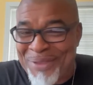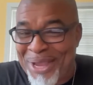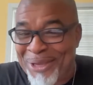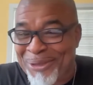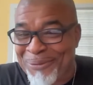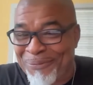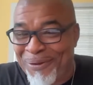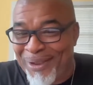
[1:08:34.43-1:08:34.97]

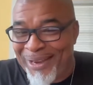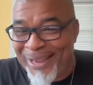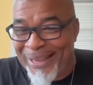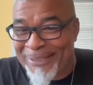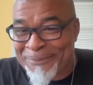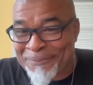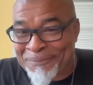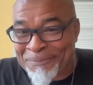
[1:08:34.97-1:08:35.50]
Thank you for that.
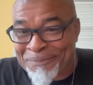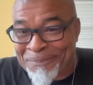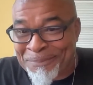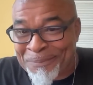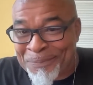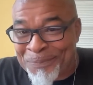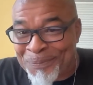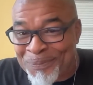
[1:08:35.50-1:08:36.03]

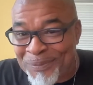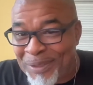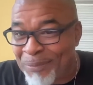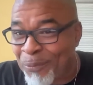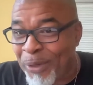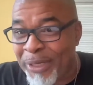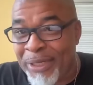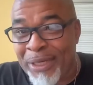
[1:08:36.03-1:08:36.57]

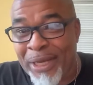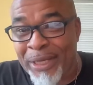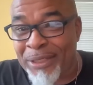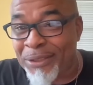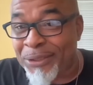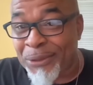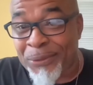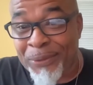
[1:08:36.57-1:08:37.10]
Wasn't nothing
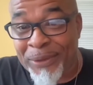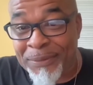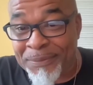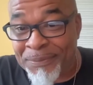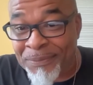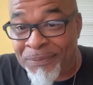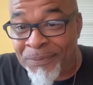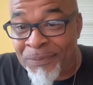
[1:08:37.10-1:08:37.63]
to it.
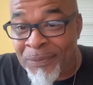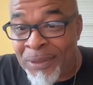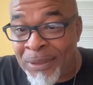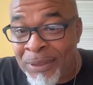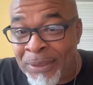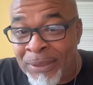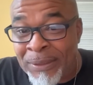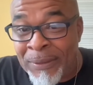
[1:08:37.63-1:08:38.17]

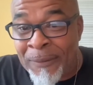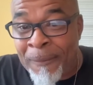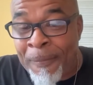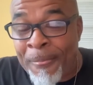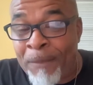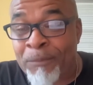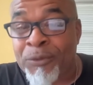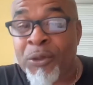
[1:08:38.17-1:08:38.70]

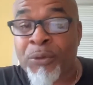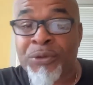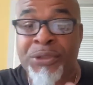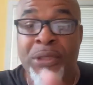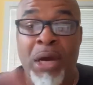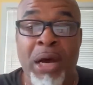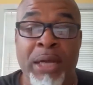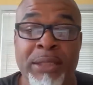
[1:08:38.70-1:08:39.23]
So
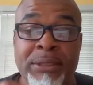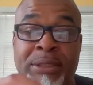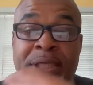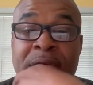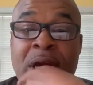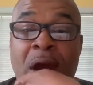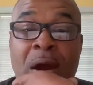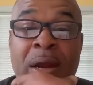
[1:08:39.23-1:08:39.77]
uh,
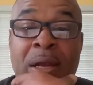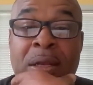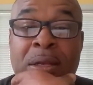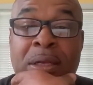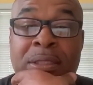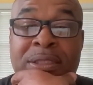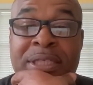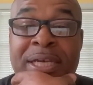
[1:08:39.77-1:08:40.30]
TR,
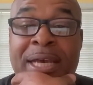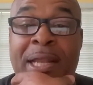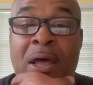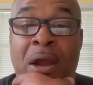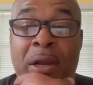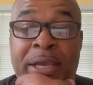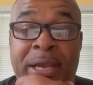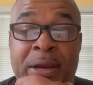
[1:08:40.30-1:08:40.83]
uh,
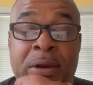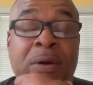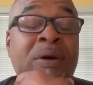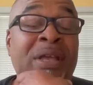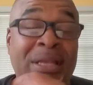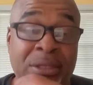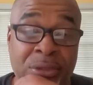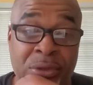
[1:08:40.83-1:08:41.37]
TLR Carol,
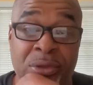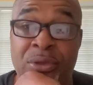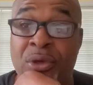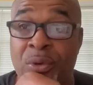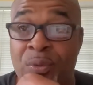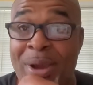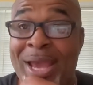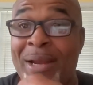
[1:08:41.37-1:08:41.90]
you,
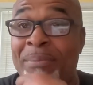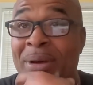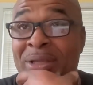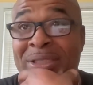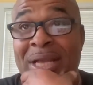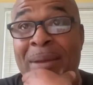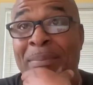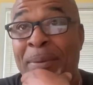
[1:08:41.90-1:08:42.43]
you're right
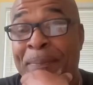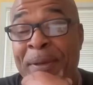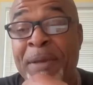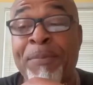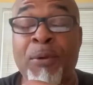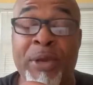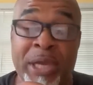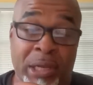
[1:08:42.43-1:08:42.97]
about that, but
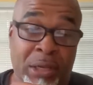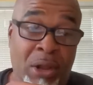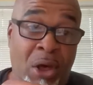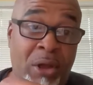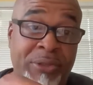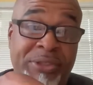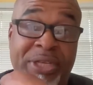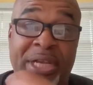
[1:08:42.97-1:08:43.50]
people get
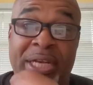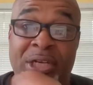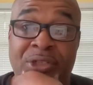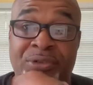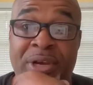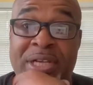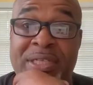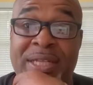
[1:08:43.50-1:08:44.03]
lost in the
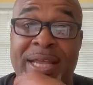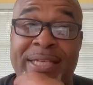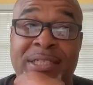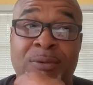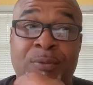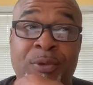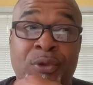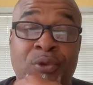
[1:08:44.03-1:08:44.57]

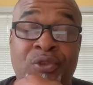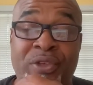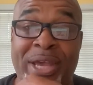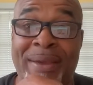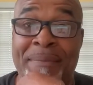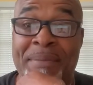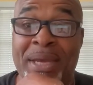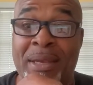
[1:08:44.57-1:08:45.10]
translation when you
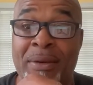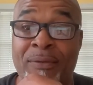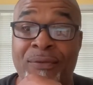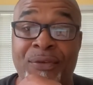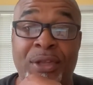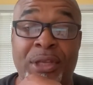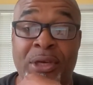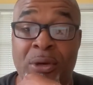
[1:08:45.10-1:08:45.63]
segment
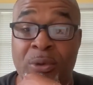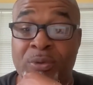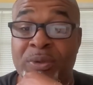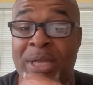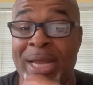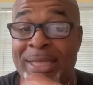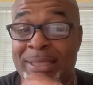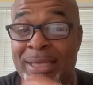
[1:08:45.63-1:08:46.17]
videos
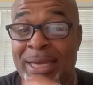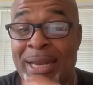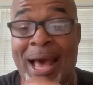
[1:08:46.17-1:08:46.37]
like that.